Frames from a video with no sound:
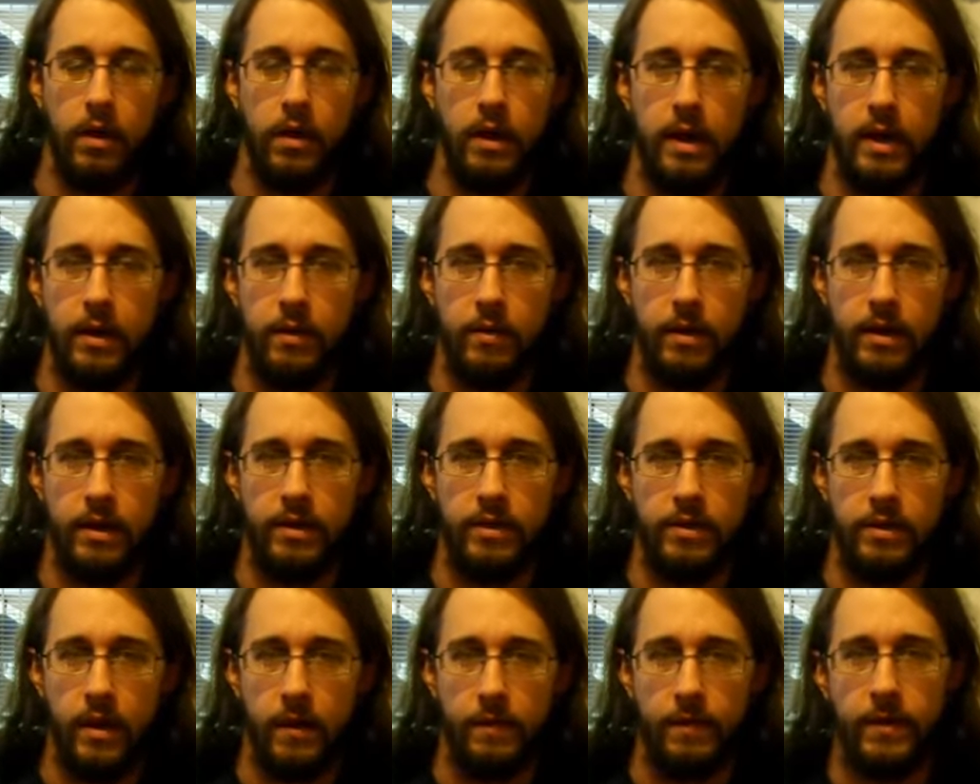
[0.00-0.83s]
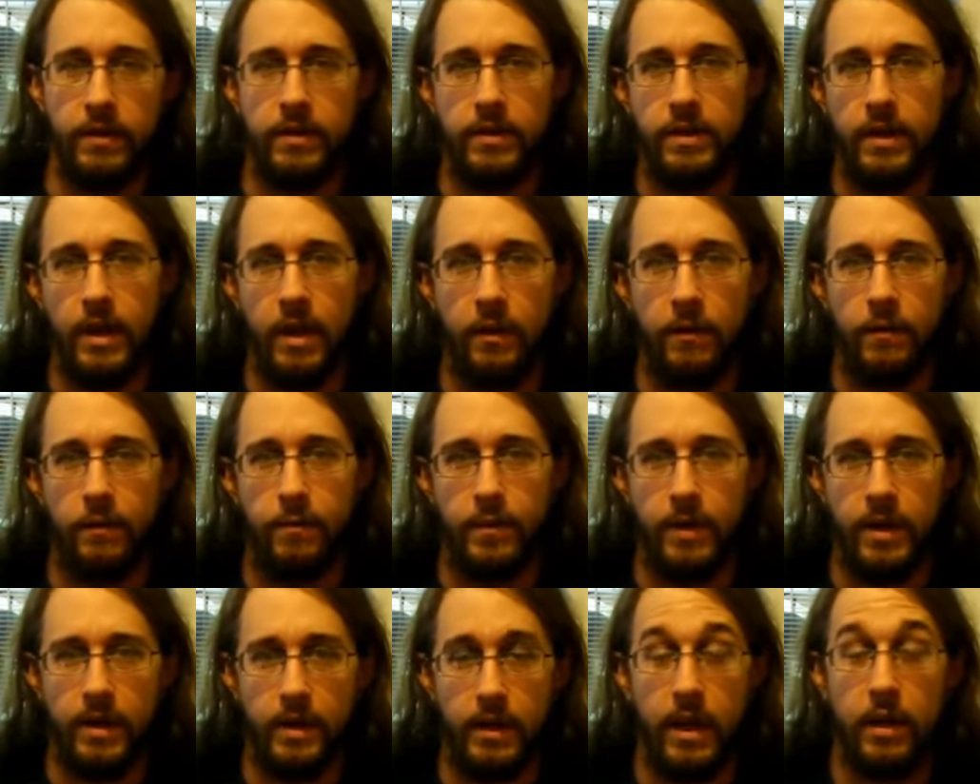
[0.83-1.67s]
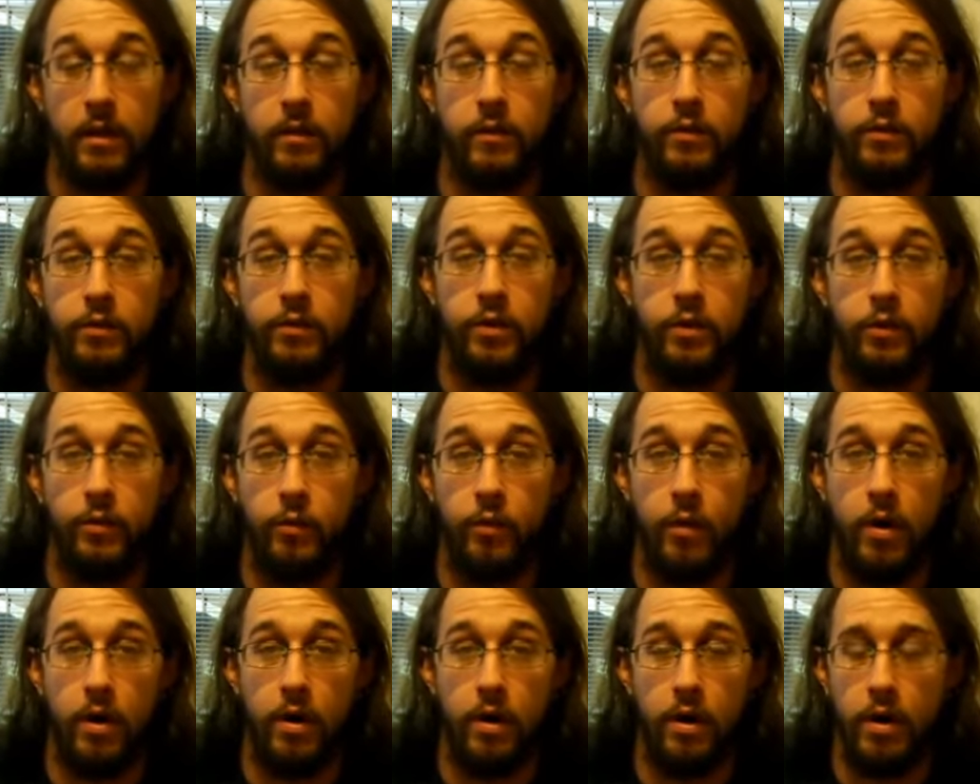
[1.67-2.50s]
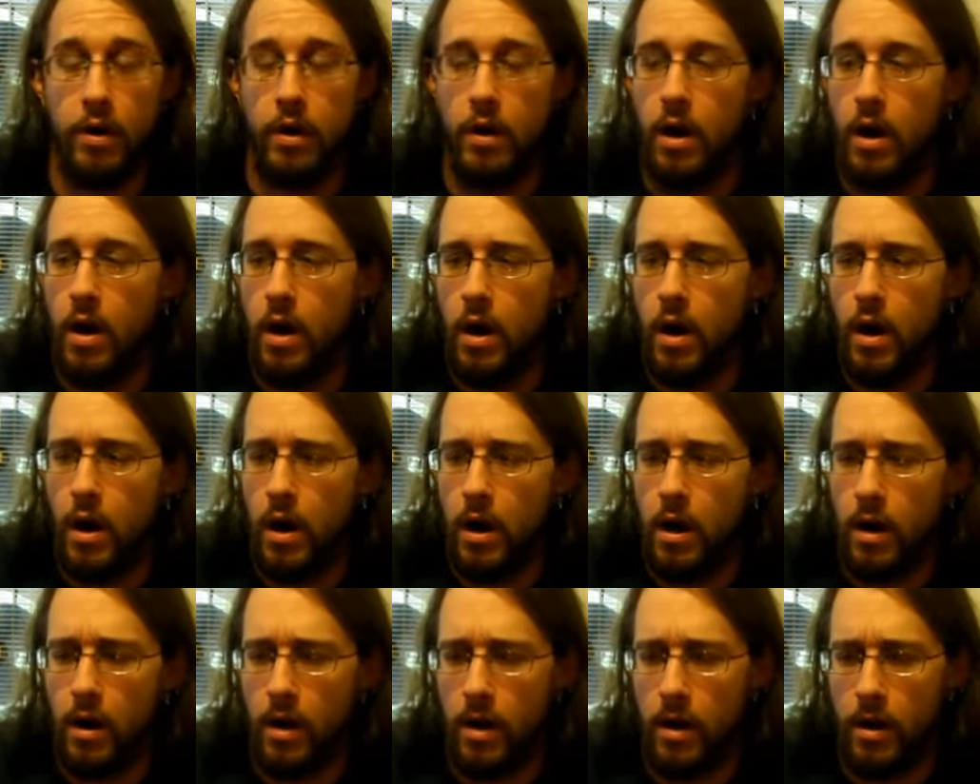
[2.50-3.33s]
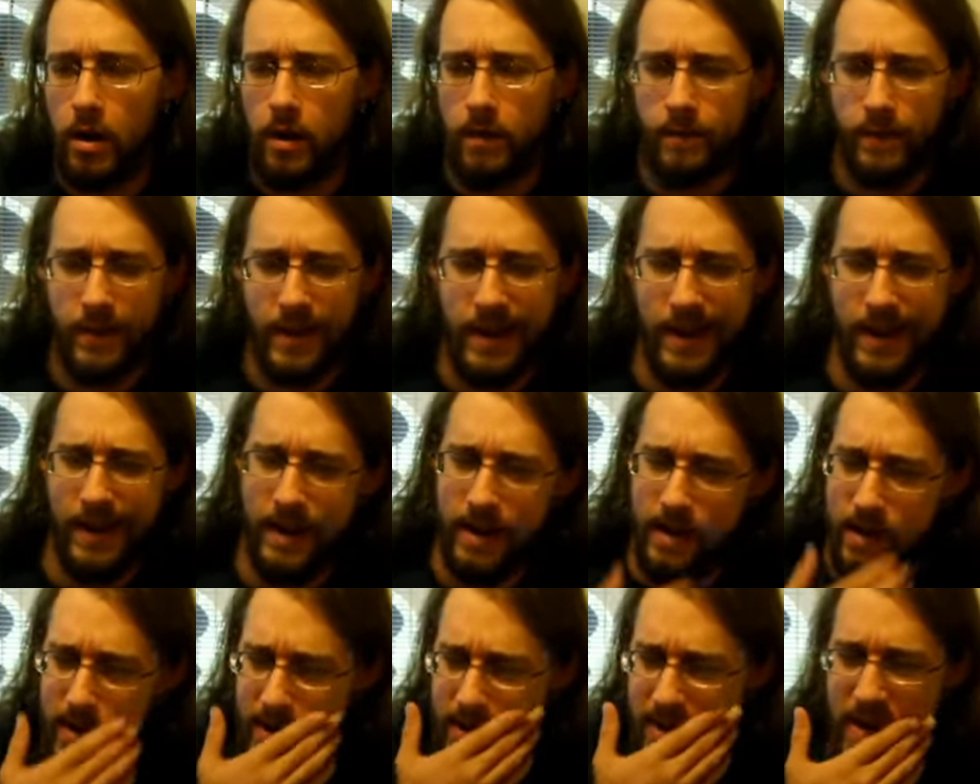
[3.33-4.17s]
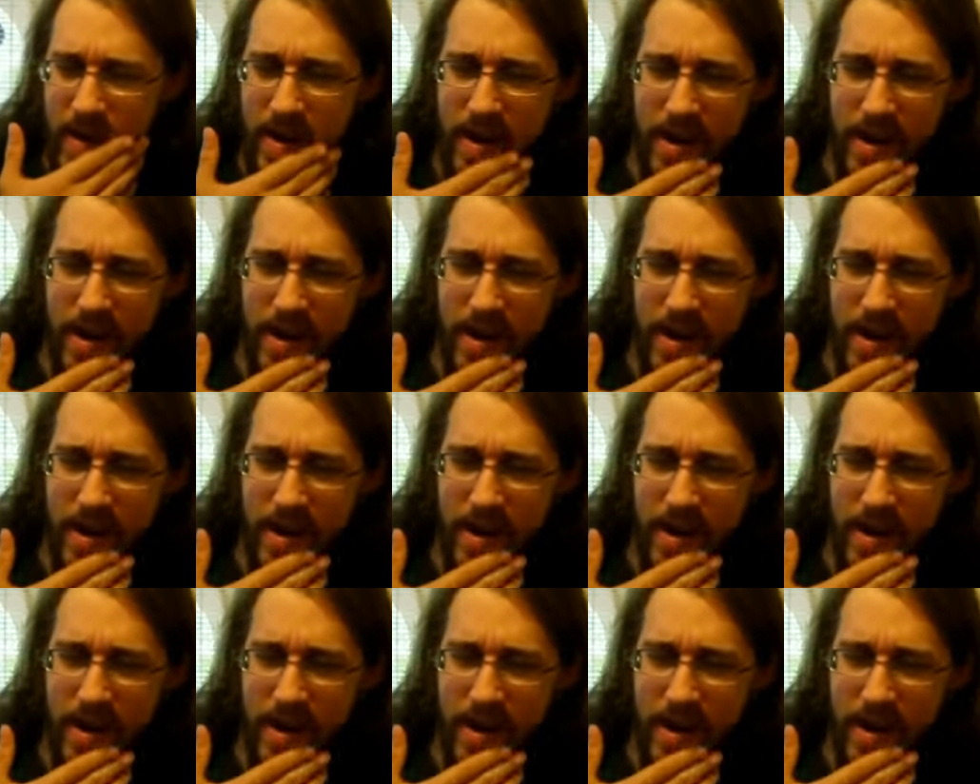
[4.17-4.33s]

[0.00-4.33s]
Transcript: areas of itself being that close to the water. And